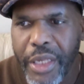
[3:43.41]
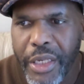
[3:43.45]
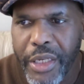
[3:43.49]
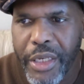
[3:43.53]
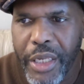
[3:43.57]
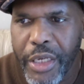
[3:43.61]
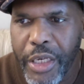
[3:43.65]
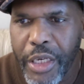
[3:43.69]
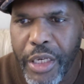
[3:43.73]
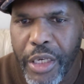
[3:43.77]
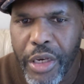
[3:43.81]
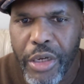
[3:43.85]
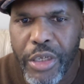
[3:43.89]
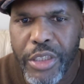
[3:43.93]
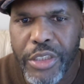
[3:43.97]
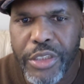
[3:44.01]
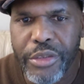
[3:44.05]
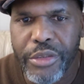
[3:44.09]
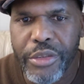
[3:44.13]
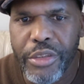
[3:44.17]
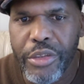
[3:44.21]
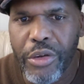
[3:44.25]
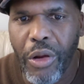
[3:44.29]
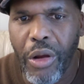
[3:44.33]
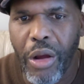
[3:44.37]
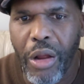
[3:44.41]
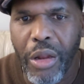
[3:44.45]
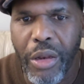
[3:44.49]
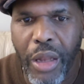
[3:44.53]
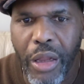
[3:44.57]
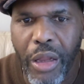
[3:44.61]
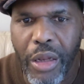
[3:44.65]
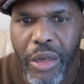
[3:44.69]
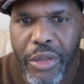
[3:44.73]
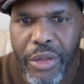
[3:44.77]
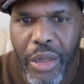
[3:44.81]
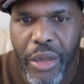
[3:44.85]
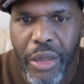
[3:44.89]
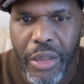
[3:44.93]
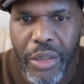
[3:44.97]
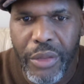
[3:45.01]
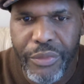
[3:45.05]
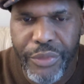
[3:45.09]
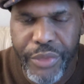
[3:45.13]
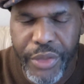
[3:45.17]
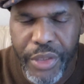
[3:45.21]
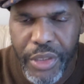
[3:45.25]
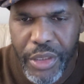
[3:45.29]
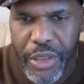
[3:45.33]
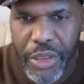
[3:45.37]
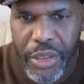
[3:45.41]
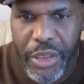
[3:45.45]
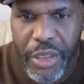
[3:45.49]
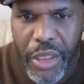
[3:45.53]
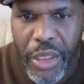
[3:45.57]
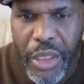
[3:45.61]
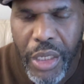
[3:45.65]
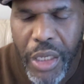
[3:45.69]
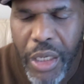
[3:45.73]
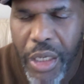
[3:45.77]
he learns all of the